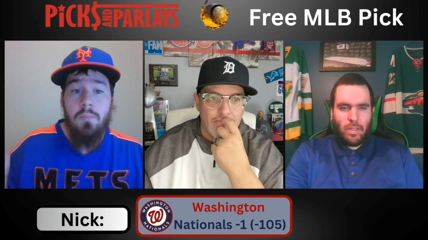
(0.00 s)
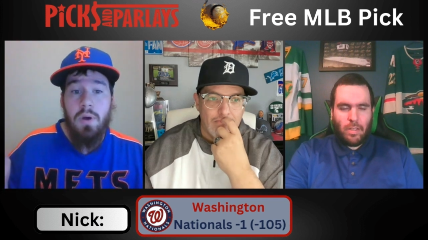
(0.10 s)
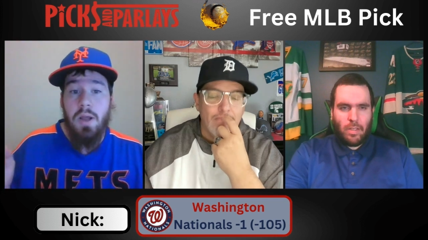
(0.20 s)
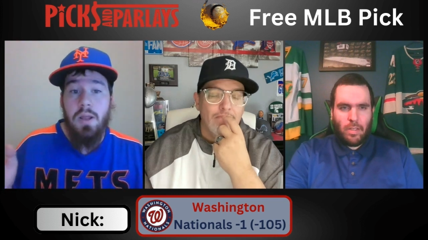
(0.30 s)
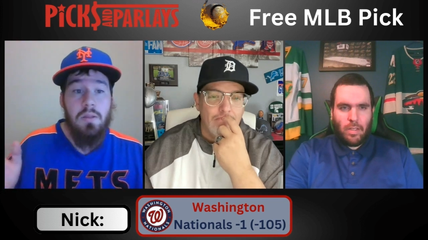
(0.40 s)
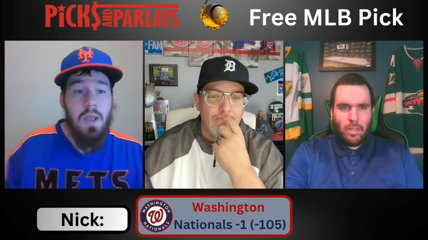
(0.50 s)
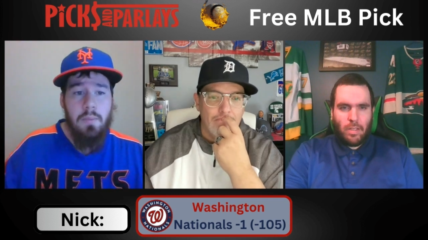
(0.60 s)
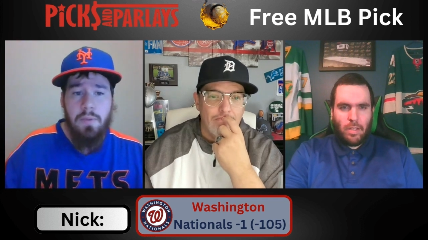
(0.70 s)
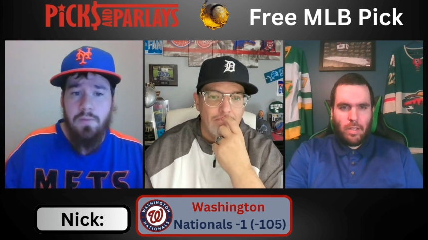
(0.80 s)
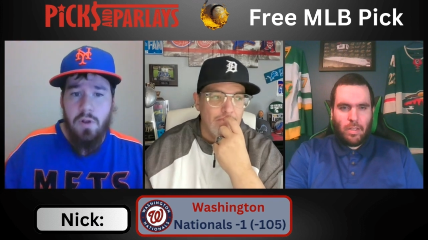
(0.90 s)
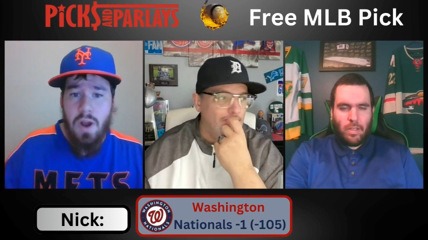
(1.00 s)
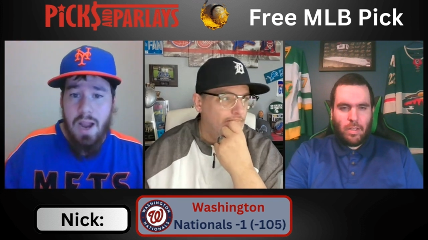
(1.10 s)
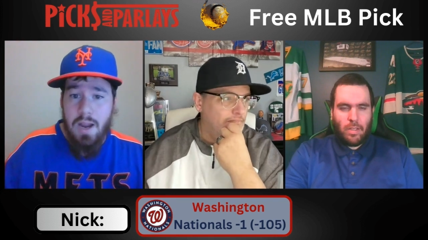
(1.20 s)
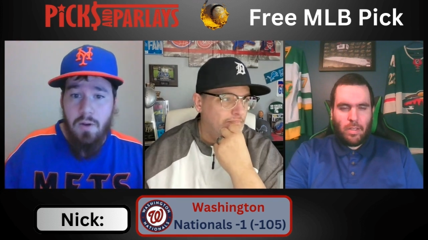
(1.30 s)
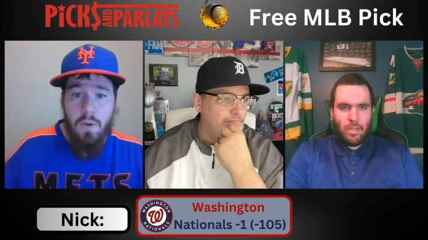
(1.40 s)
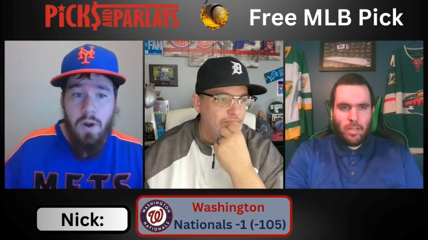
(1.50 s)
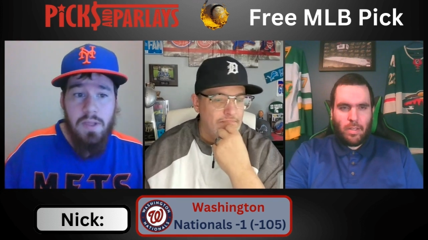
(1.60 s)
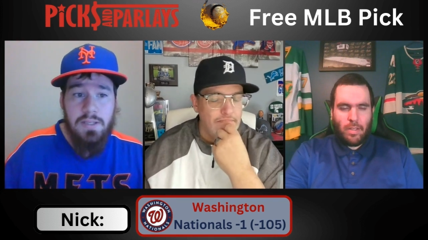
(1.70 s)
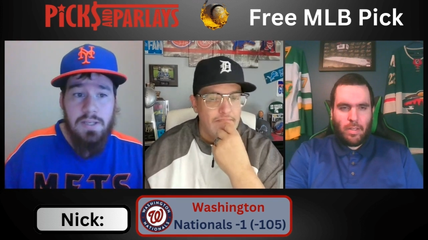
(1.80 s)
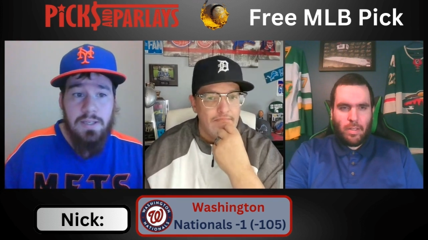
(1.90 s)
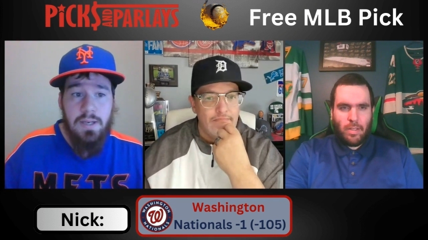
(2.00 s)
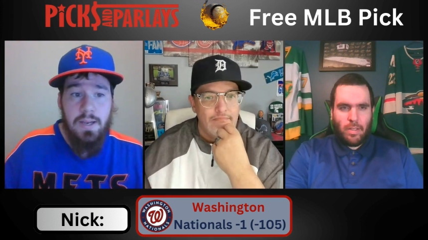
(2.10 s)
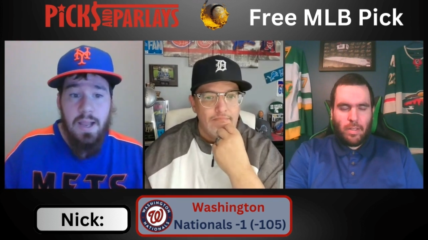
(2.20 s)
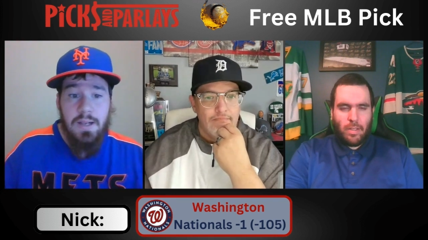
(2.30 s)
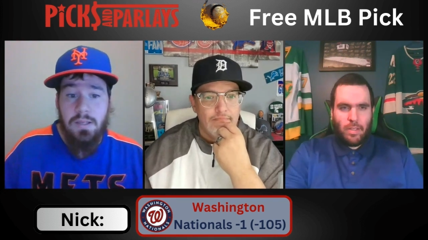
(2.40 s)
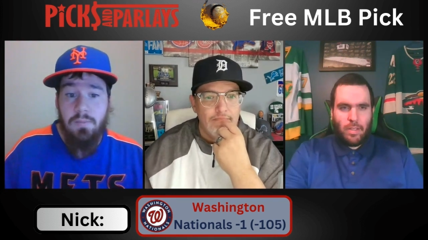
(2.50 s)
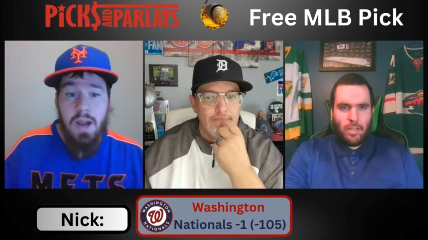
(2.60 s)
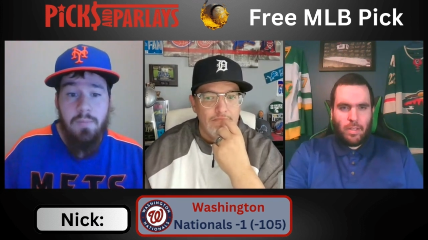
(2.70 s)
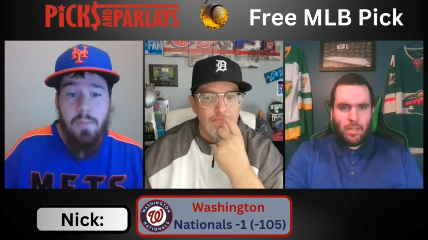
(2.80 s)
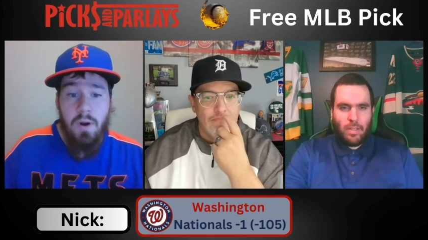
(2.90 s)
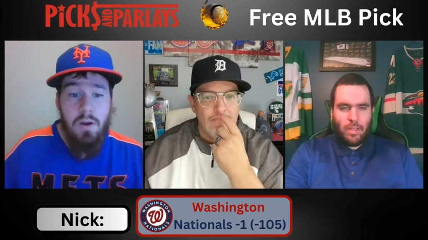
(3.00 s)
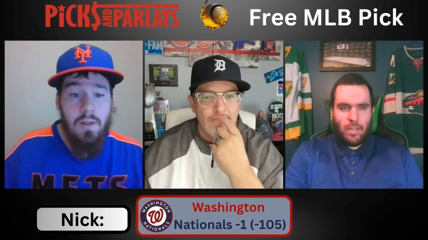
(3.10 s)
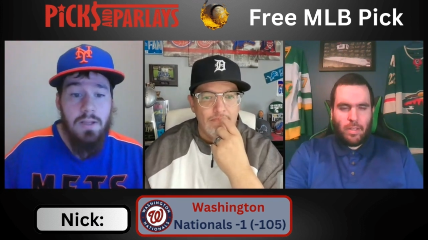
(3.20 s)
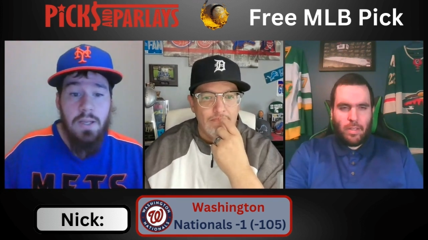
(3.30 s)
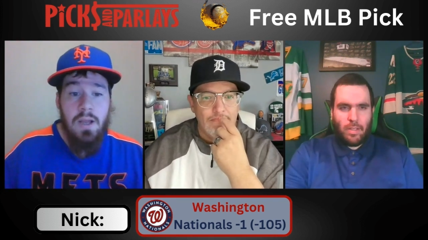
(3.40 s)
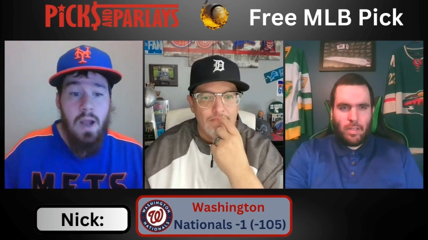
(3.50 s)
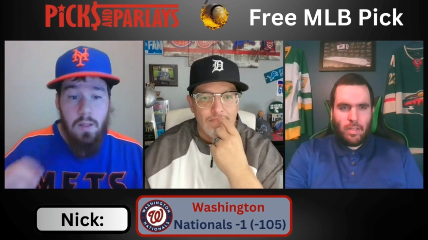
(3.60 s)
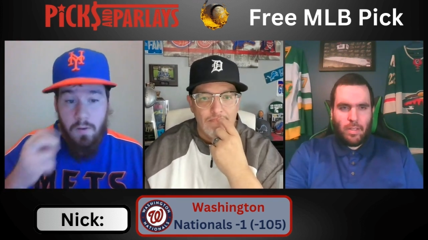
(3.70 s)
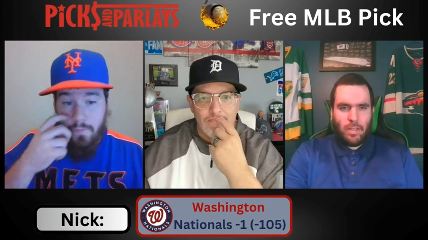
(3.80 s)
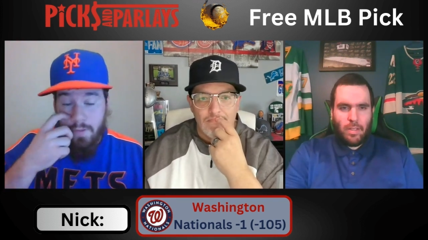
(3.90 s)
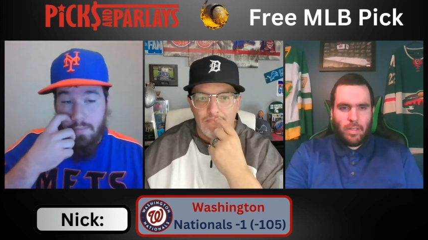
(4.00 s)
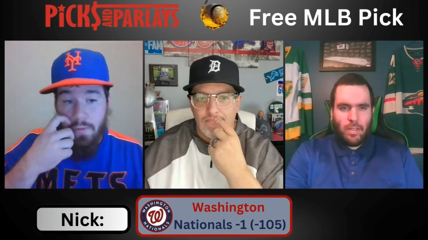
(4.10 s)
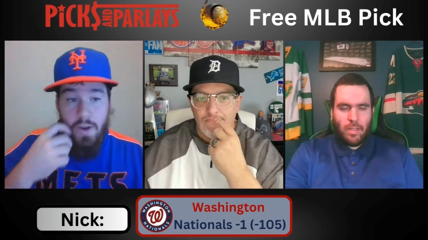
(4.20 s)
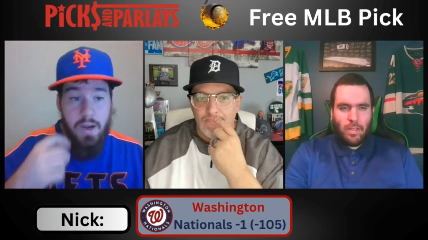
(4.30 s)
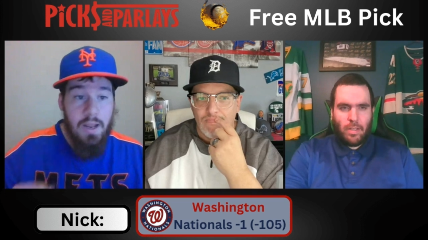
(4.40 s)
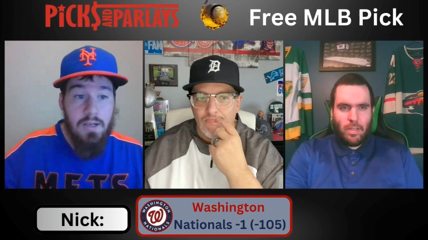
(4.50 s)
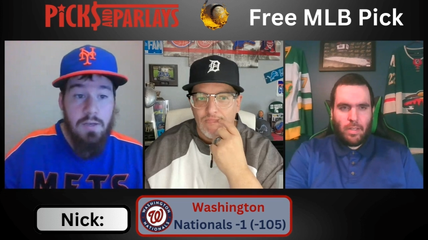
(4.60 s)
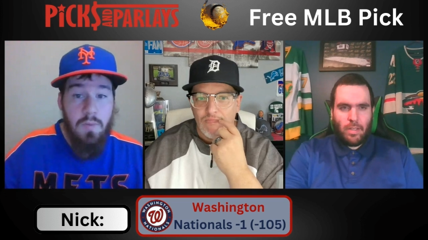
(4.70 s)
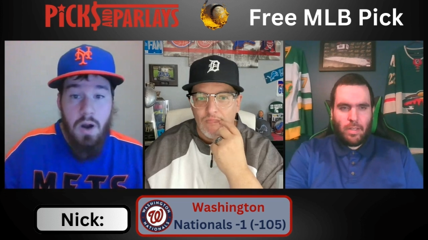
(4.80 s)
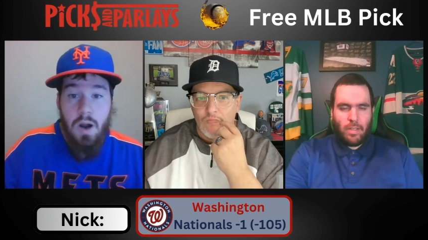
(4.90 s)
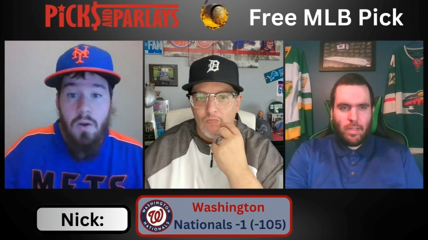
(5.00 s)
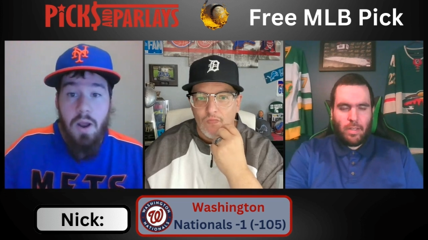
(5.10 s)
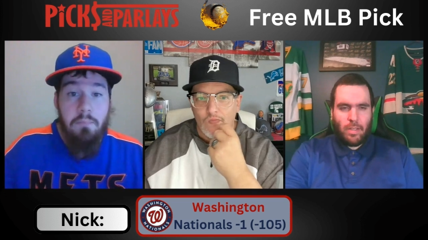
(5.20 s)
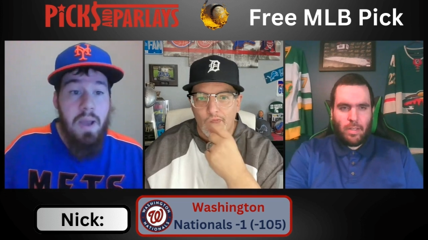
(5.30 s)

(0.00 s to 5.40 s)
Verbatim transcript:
Speaker 1: But I believe they're eight and one this season against the Miami Marlins. I look for them to win again tomorrow and